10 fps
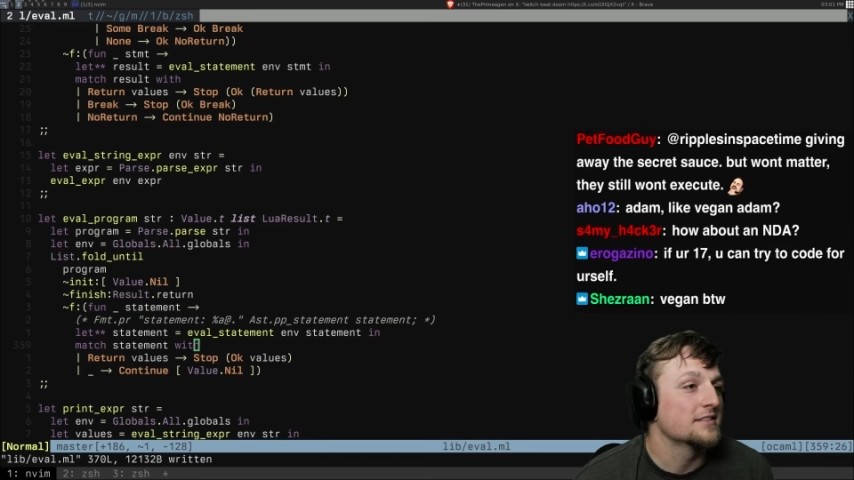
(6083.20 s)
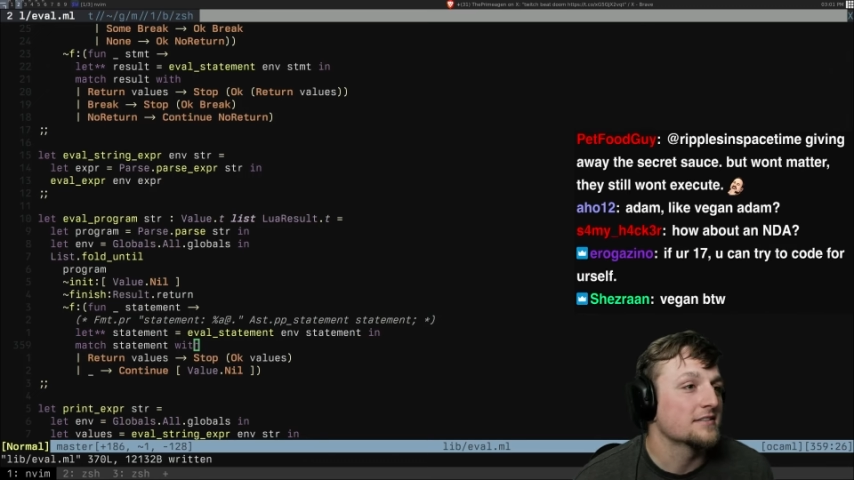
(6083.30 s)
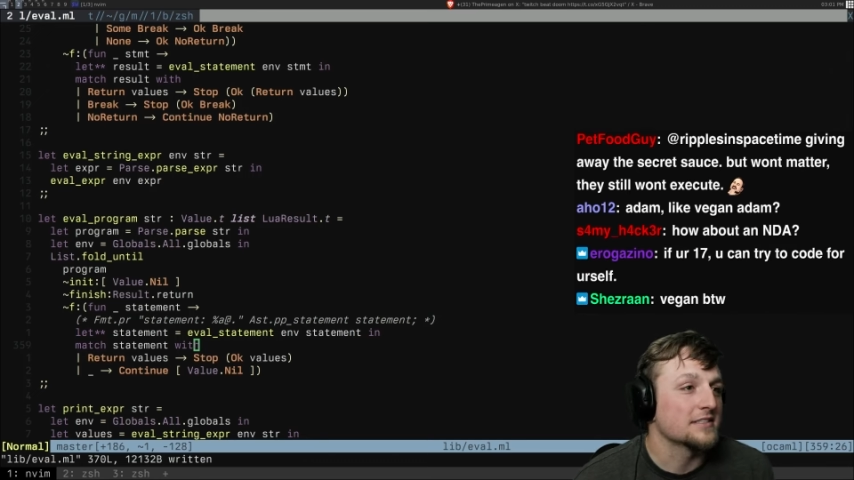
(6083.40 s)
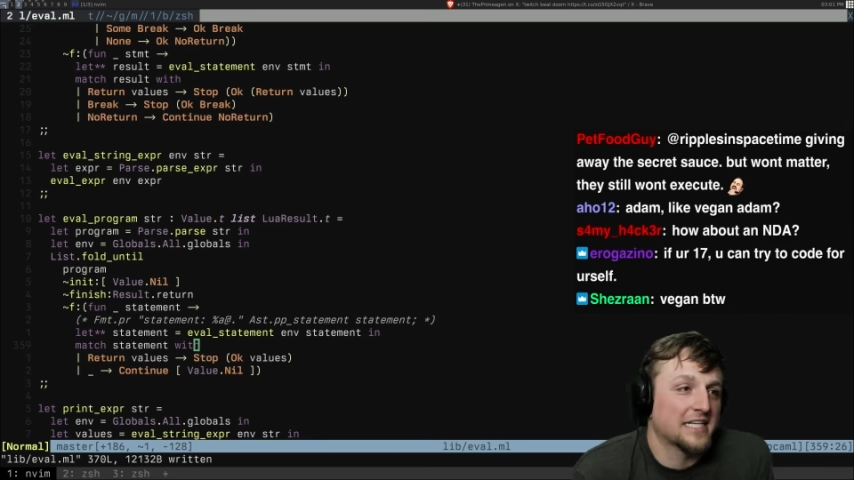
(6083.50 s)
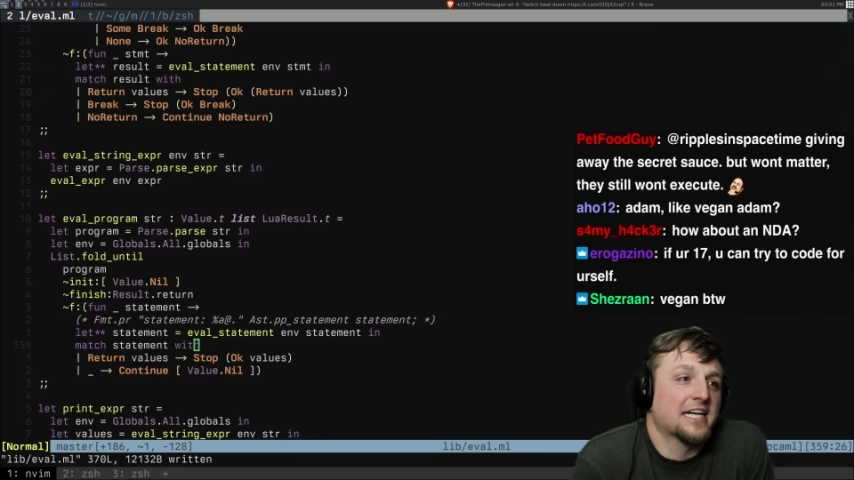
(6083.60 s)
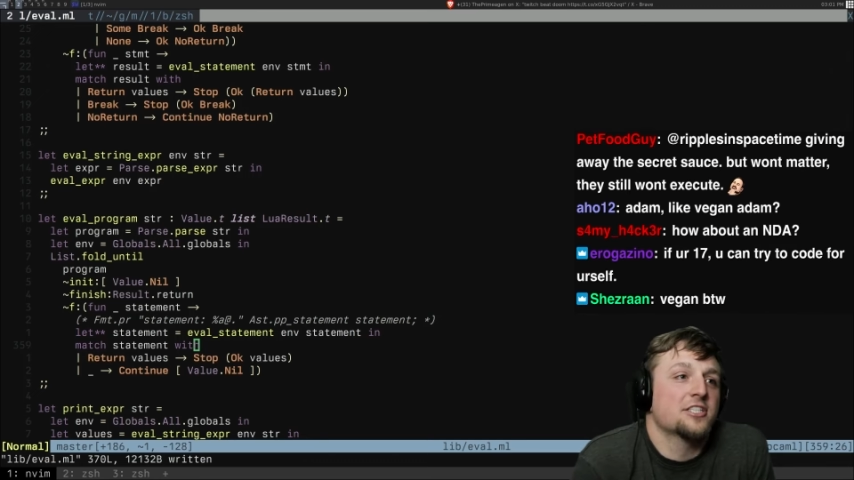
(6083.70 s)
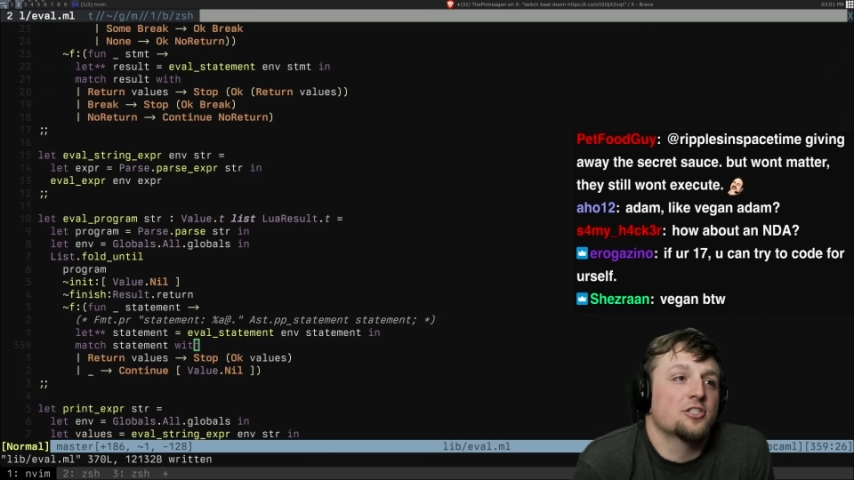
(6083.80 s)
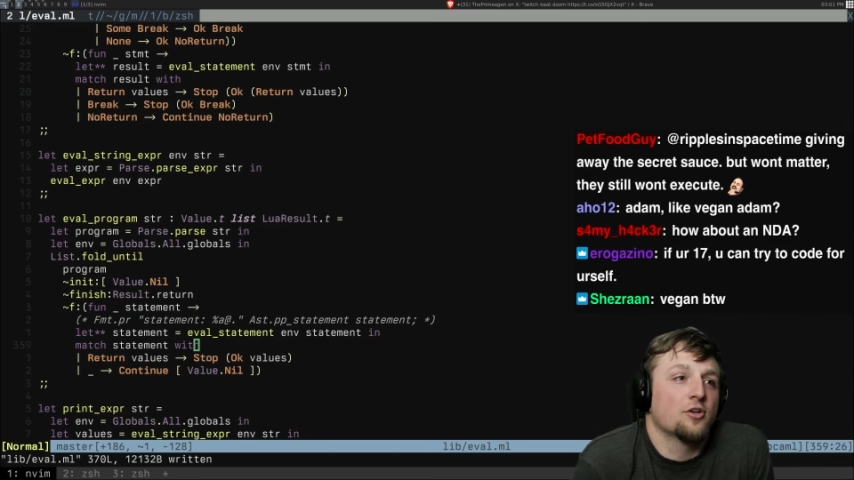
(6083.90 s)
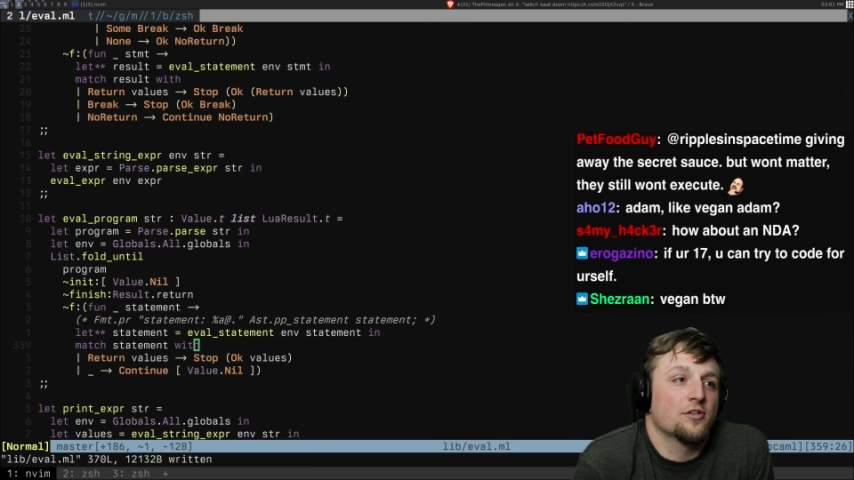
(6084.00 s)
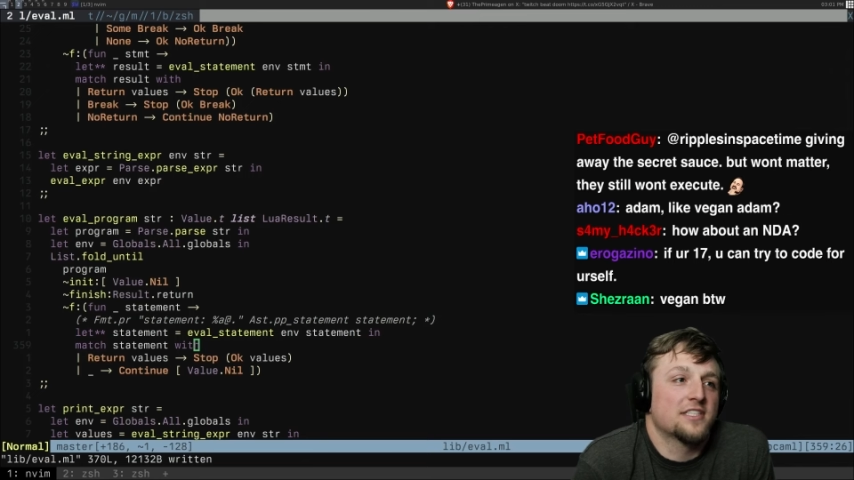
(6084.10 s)
Like, I just
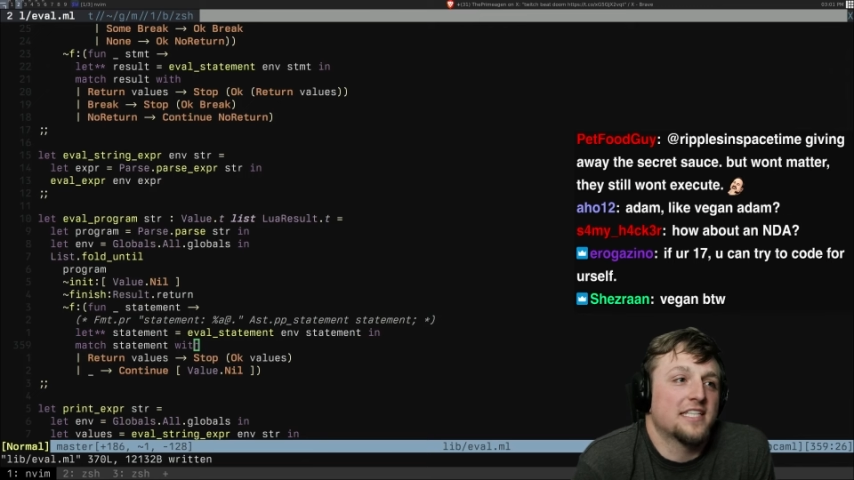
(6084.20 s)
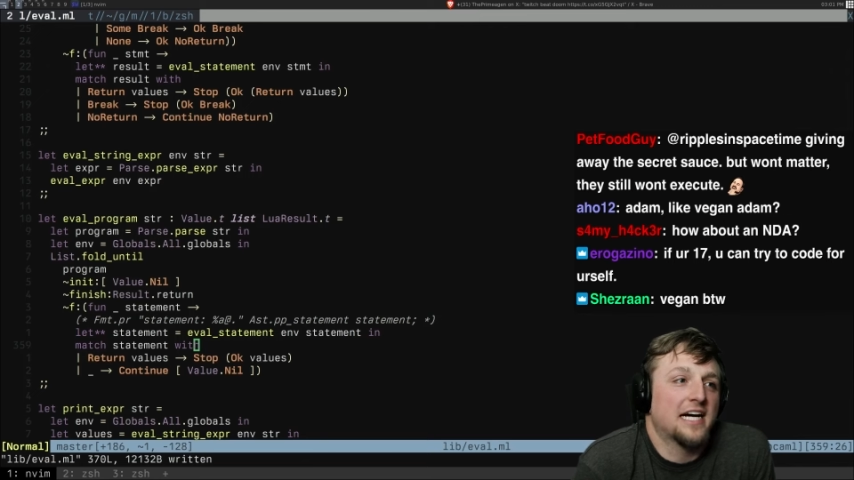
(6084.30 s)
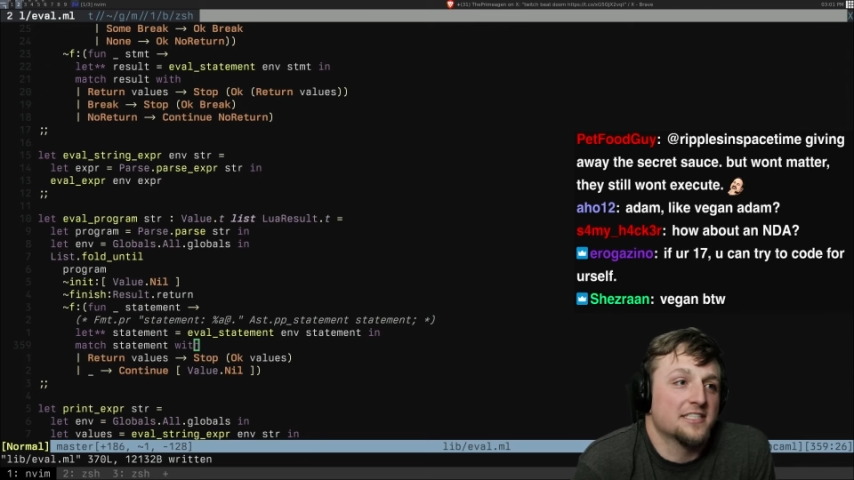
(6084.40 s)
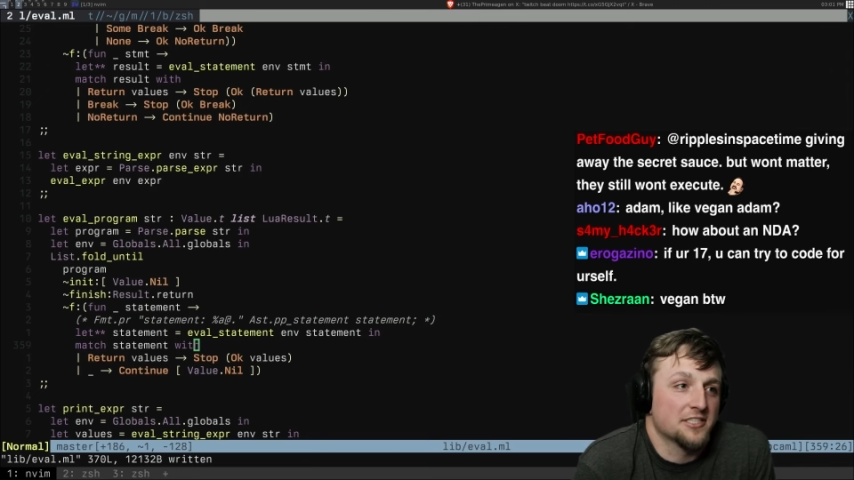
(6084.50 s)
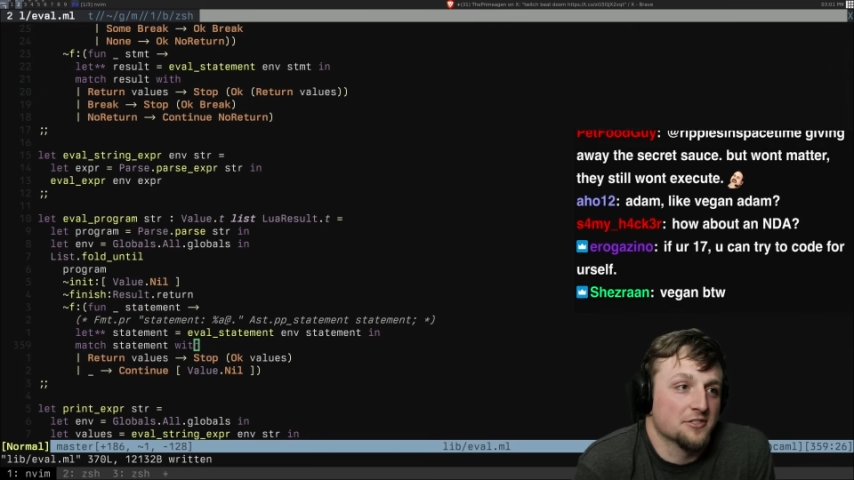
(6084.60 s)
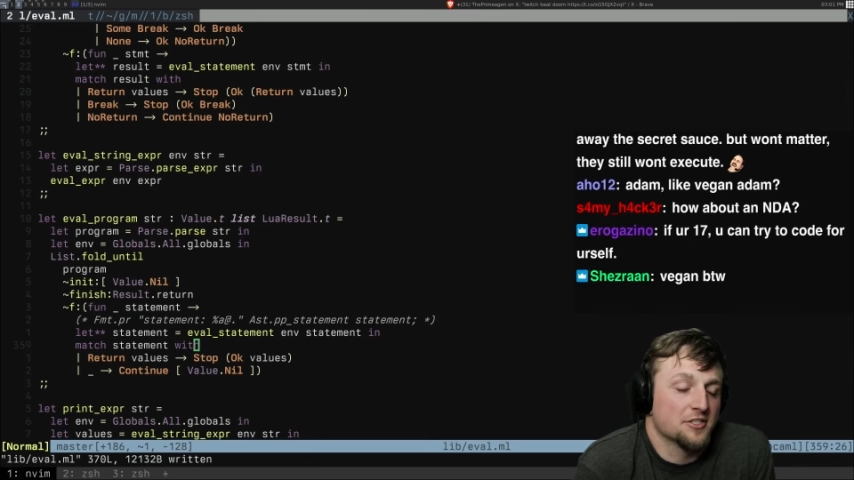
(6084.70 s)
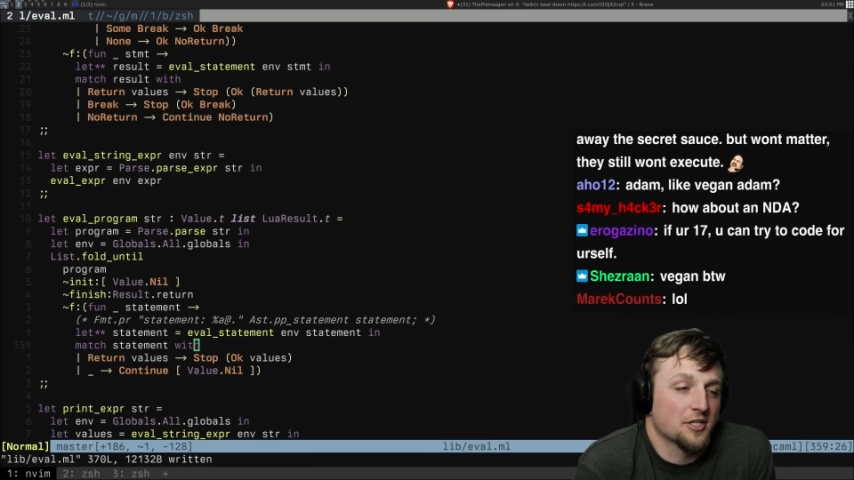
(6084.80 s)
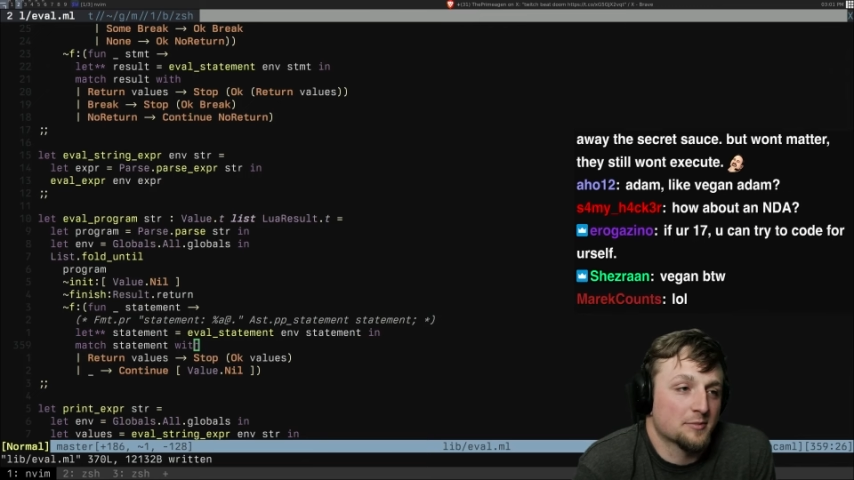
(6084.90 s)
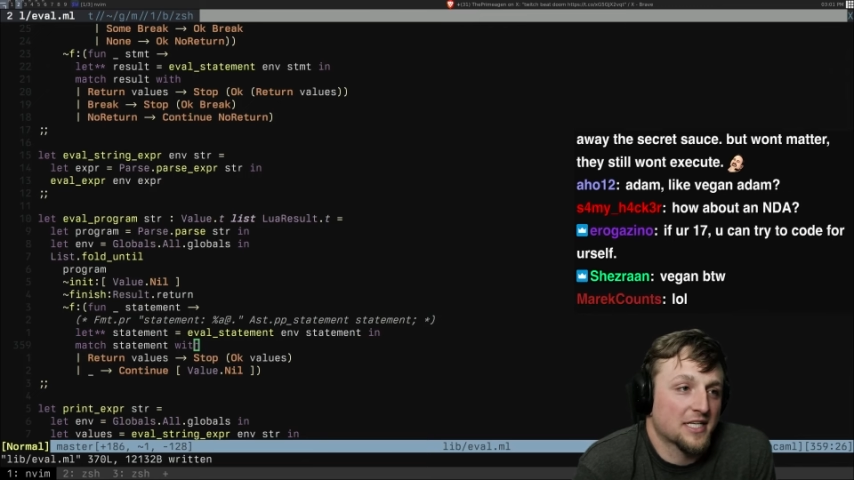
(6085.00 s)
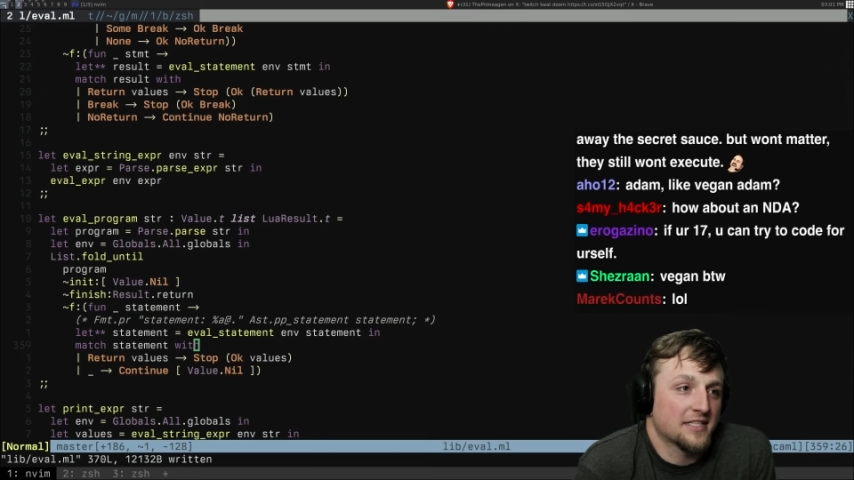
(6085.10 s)
don't know what to tell you. You know what
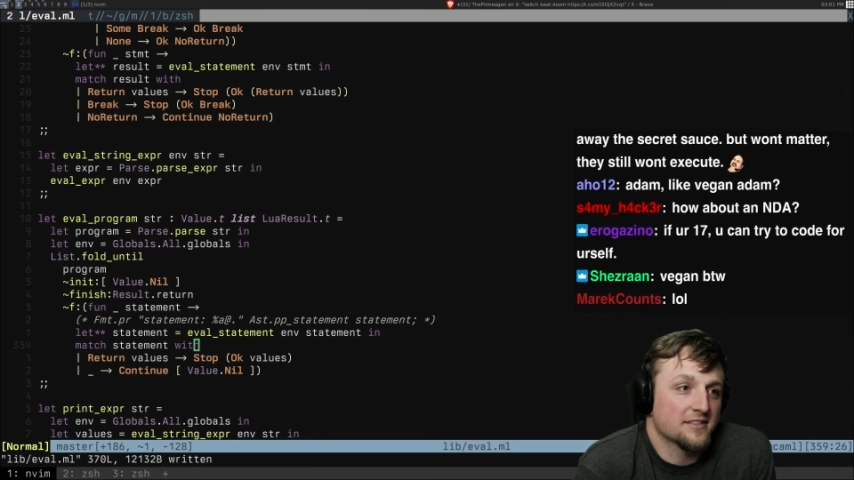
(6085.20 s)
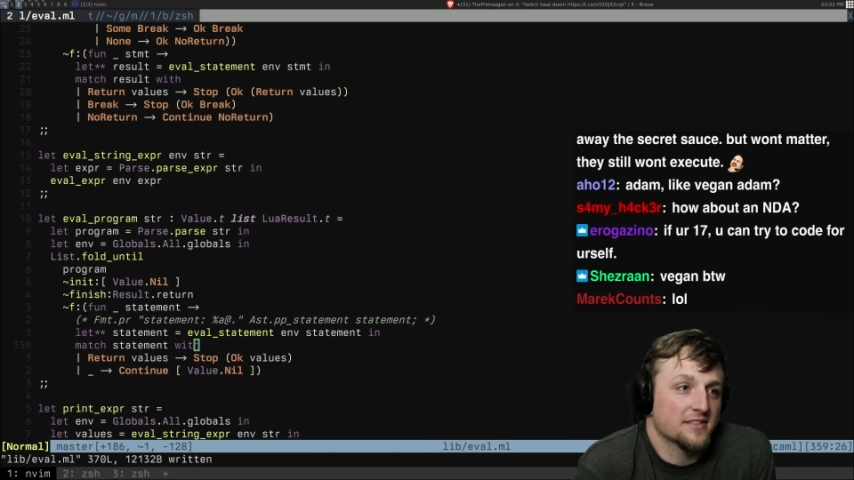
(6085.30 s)
I'm saying?